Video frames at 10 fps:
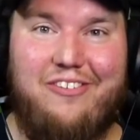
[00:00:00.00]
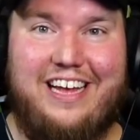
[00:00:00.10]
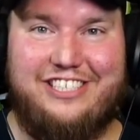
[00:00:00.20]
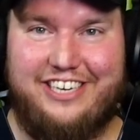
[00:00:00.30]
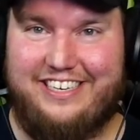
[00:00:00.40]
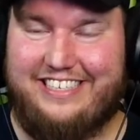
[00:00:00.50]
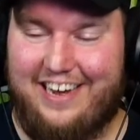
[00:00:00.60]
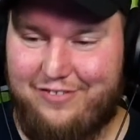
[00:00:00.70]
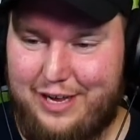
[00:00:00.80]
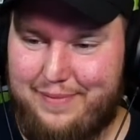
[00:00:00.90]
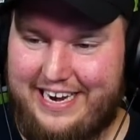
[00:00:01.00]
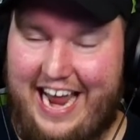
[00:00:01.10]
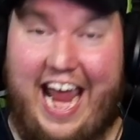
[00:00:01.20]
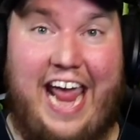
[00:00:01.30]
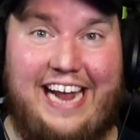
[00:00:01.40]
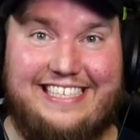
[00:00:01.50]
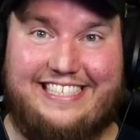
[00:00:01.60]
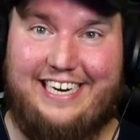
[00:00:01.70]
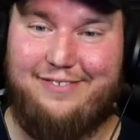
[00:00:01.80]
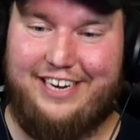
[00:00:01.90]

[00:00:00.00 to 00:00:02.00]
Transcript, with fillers: That should have definitely been 18.